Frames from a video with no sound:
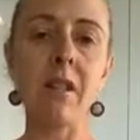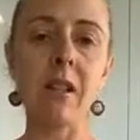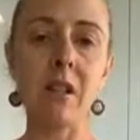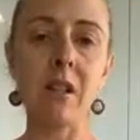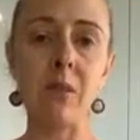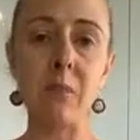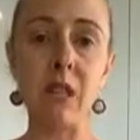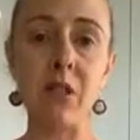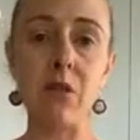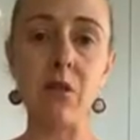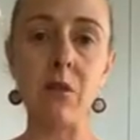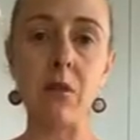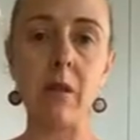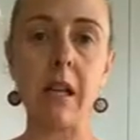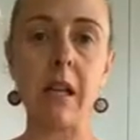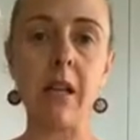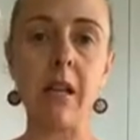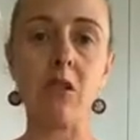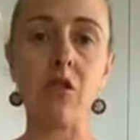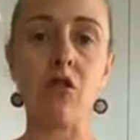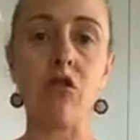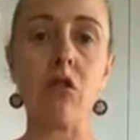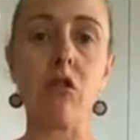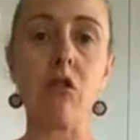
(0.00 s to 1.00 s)
to be doing
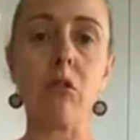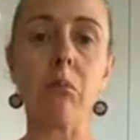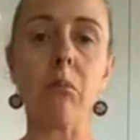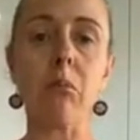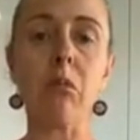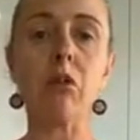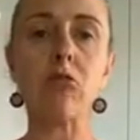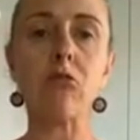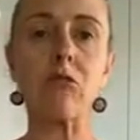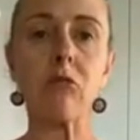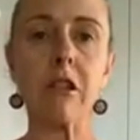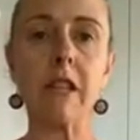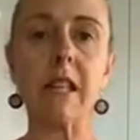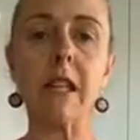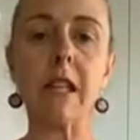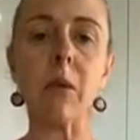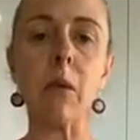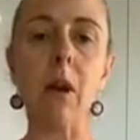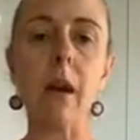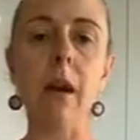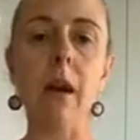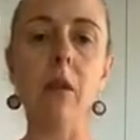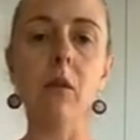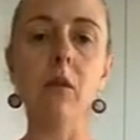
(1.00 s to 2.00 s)
its job really
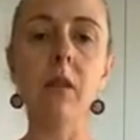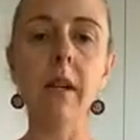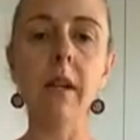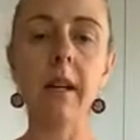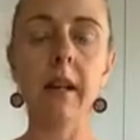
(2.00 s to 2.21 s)
well.